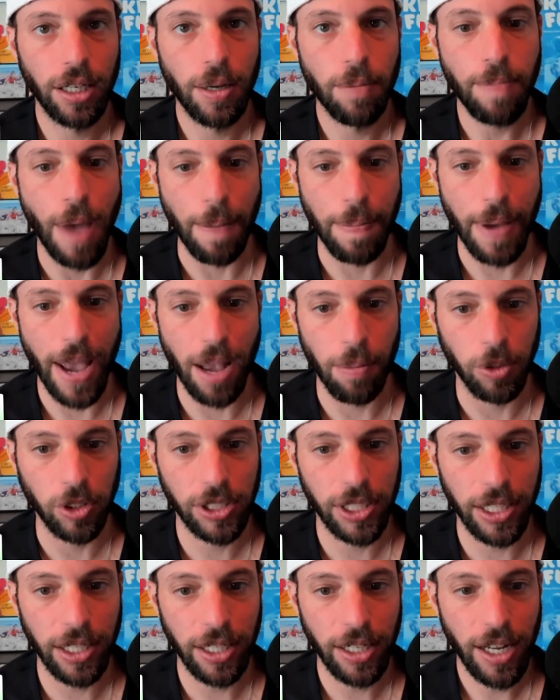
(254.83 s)
Pep
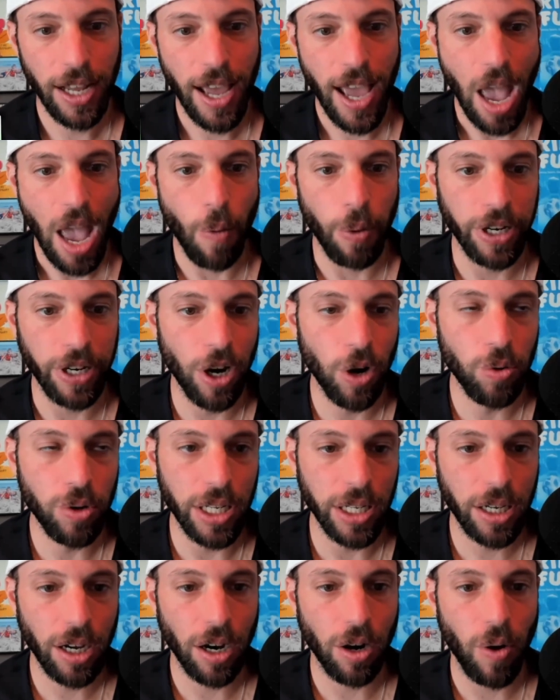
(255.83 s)
Hamilton. And we know
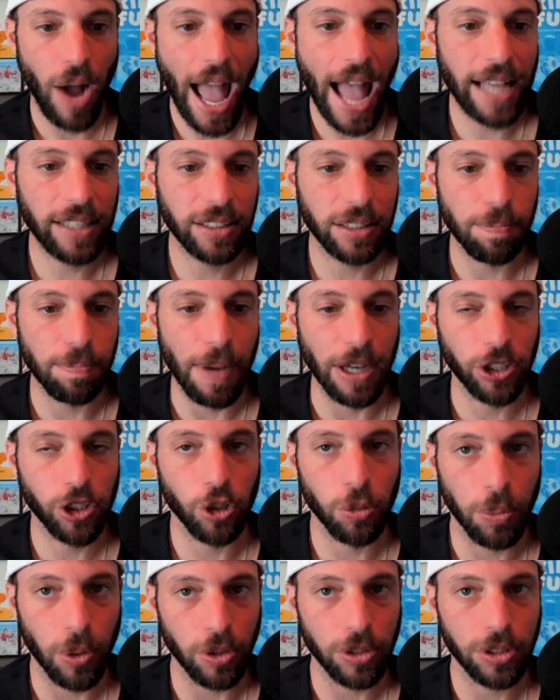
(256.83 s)
Nico has the
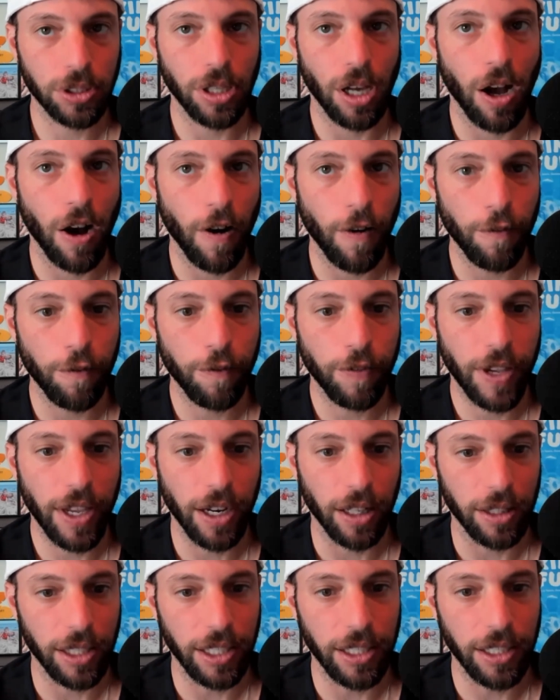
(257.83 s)
measurables of an
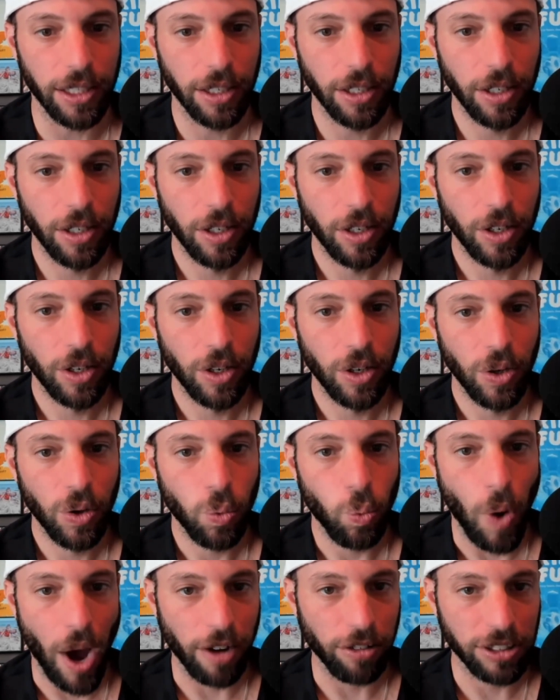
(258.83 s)
elite
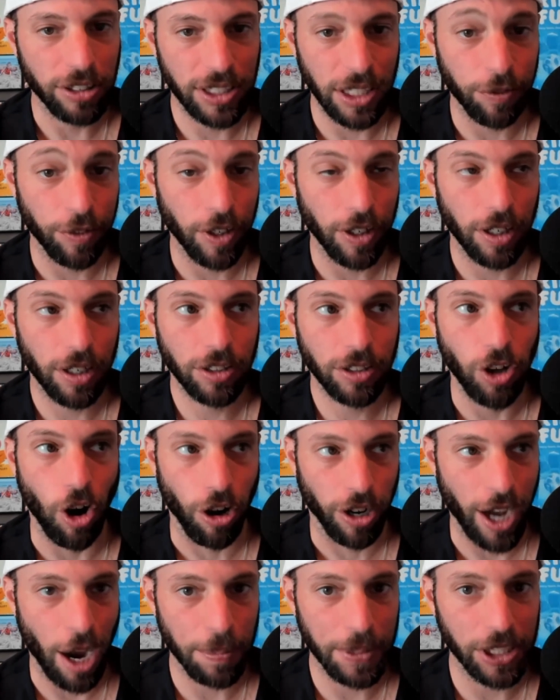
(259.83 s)
wide receiver.
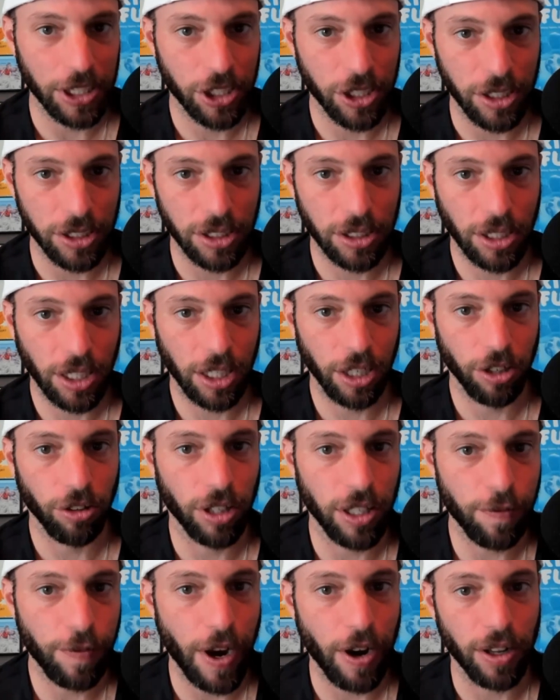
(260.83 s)
Target competition is
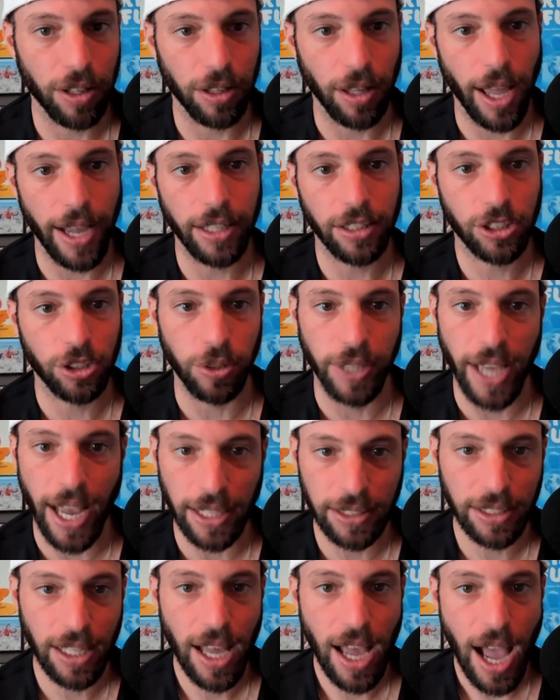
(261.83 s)
clearly very light. So,
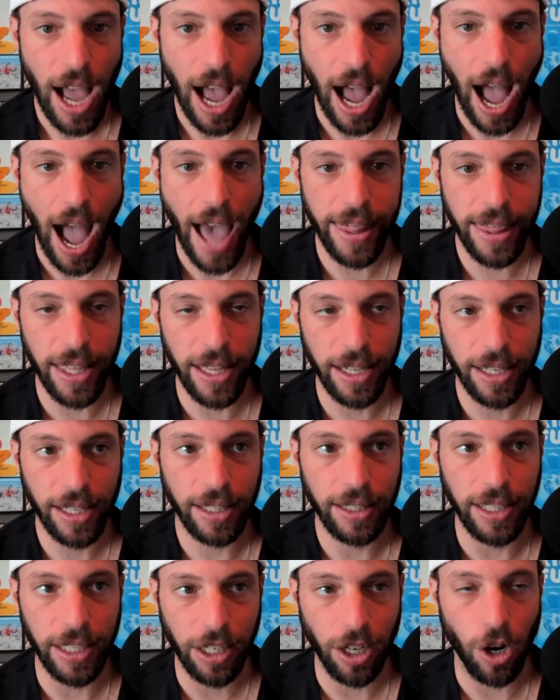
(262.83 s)
yes, I think
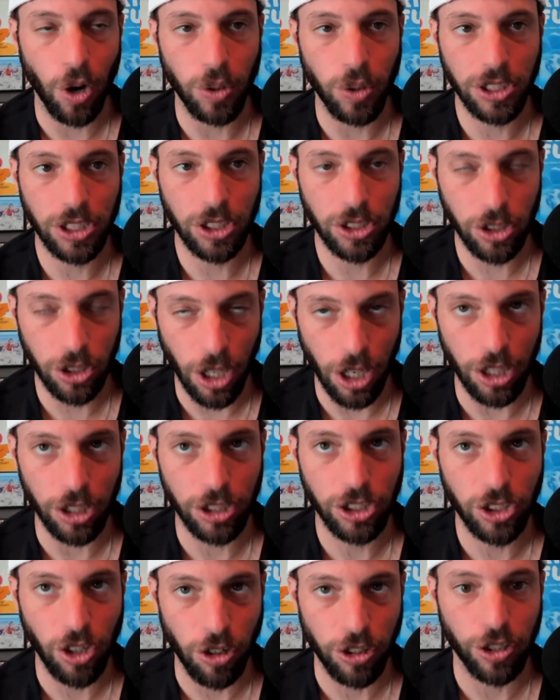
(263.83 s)
Nico is going to
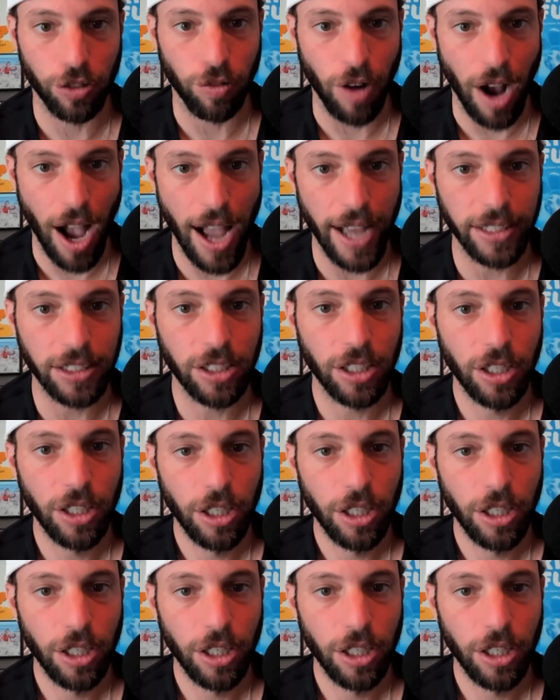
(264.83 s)
start to rise